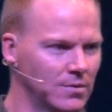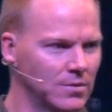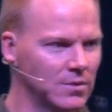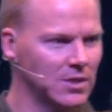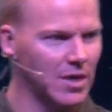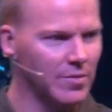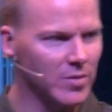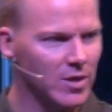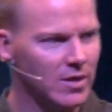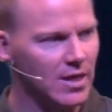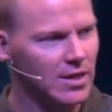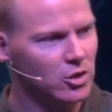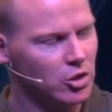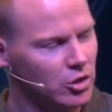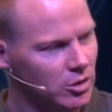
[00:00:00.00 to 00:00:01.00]
Something
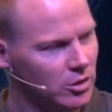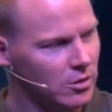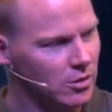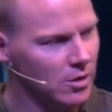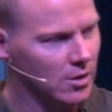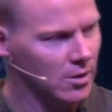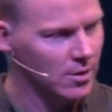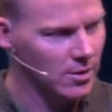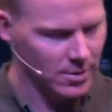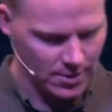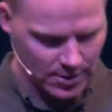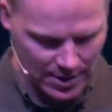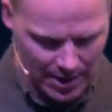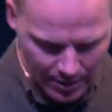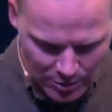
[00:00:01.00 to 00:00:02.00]
that should
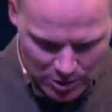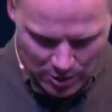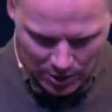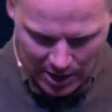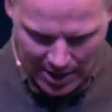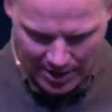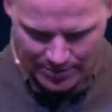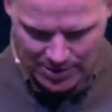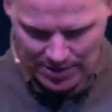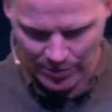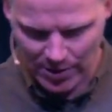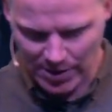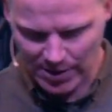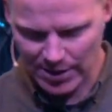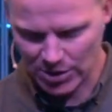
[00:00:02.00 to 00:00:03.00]
come to life,
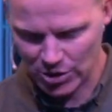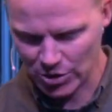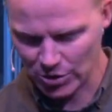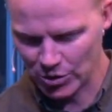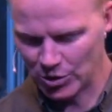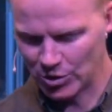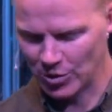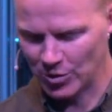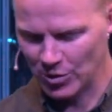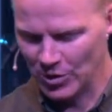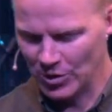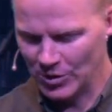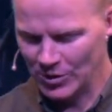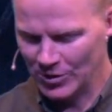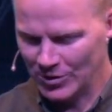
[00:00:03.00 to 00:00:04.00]
something that
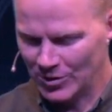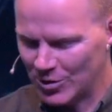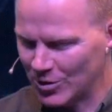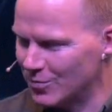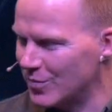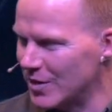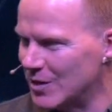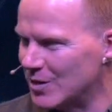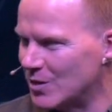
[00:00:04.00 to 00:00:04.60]
should be